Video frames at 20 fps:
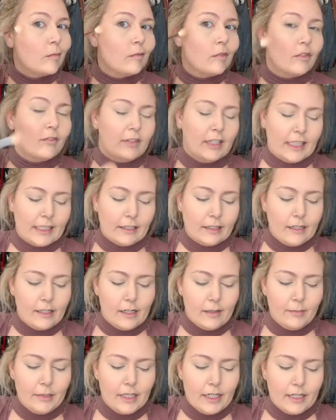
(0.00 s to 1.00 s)
The fact that I
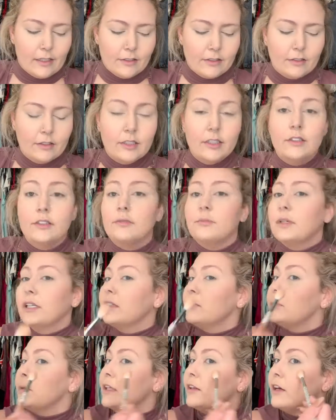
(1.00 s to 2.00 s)
bedazzled this
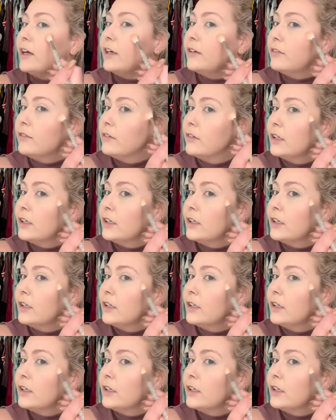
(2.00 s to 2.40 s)
makes me laugh.